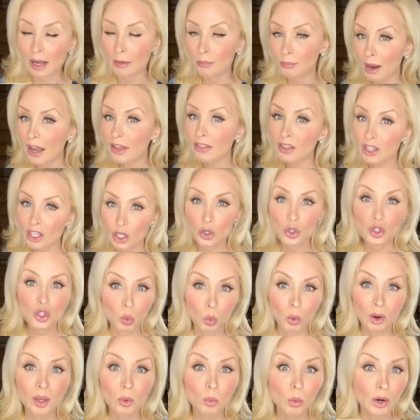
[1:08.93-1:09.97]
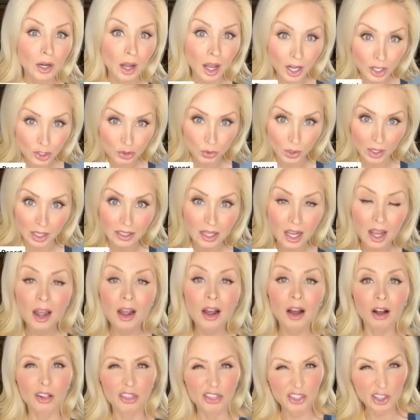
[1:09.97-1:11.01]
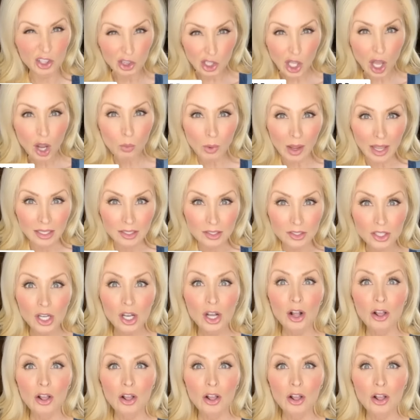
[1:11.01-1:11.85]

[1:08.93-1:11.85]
And by the year 2100, on the low end,